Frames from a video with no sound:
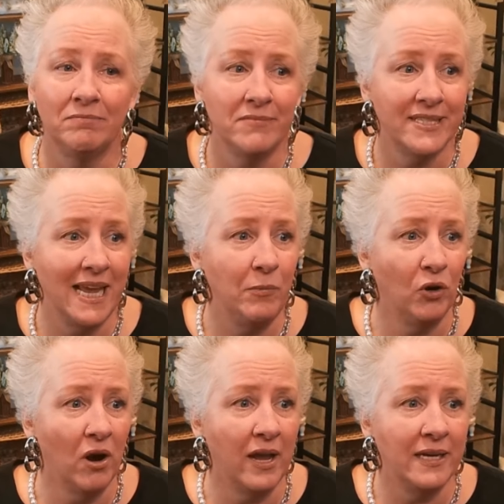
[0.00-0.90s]
Same
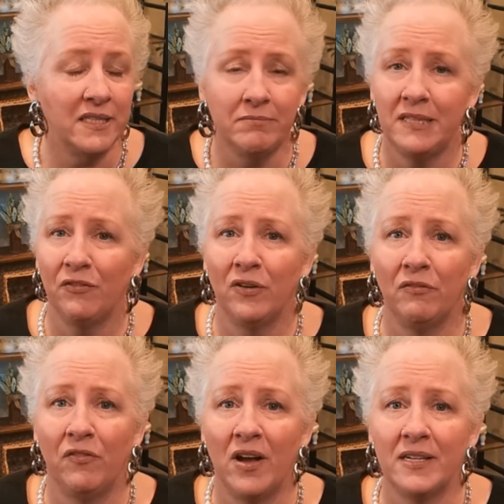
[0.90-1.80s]
grind, different
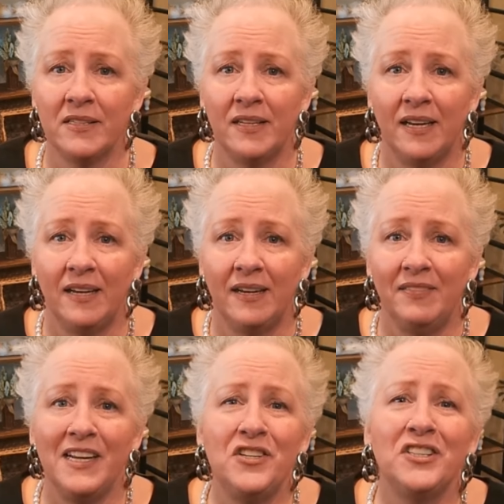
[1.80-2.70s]
font.
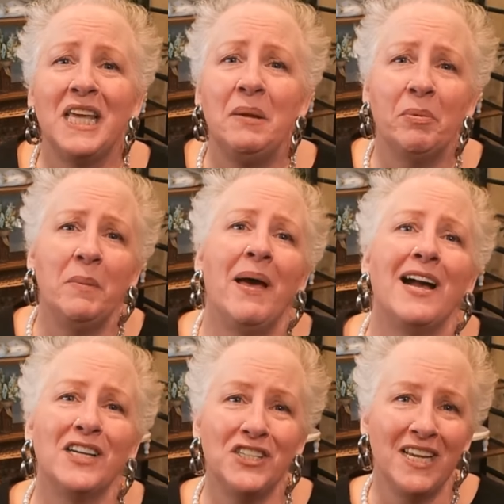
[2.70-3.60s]
They just keep
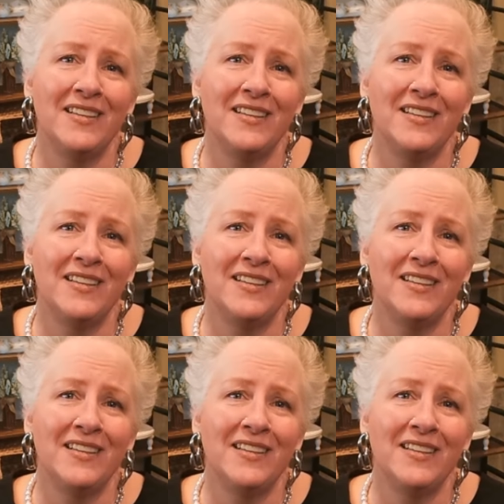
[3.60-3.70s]
repackaging the